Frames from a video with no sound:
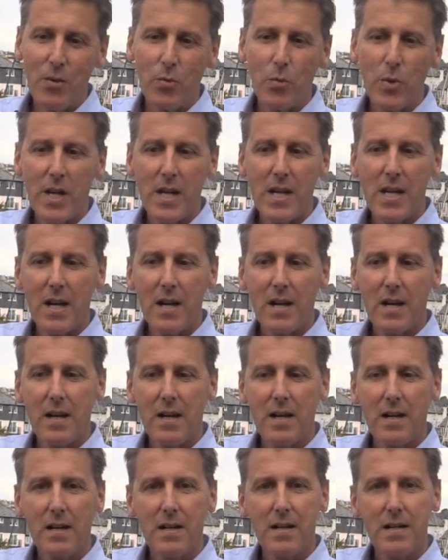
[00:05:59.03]
We
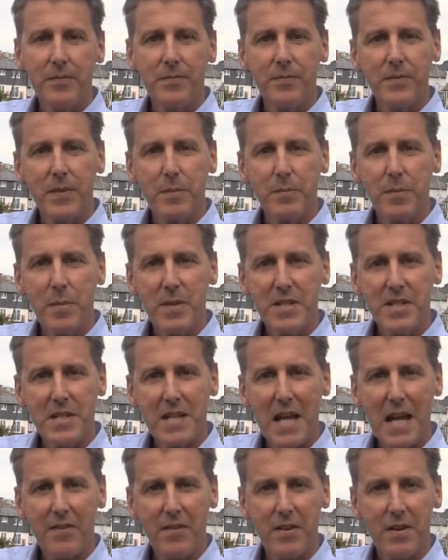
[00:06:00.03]
are permitted
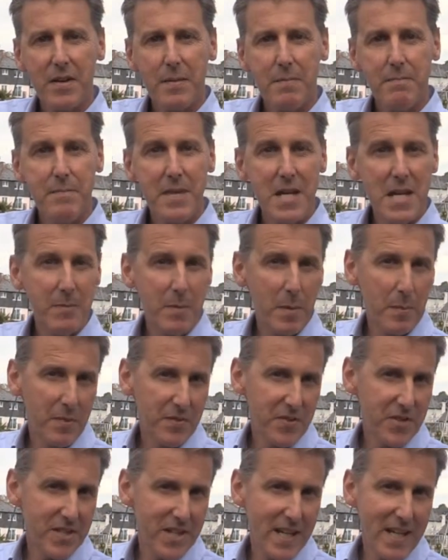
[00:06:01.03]
to have a minimum
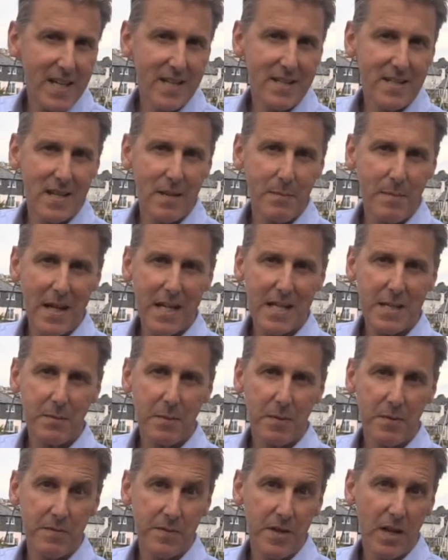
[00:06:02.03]
of 6 and a
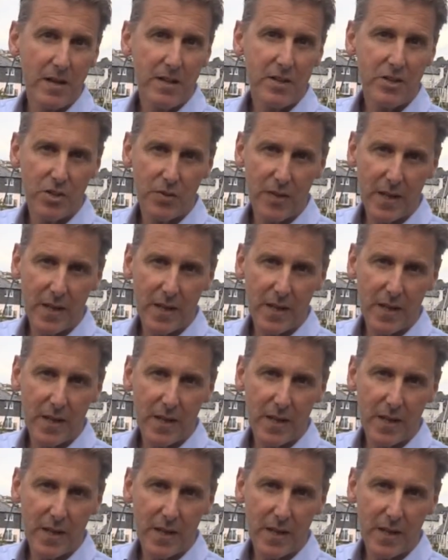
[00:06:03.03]
maximum of 9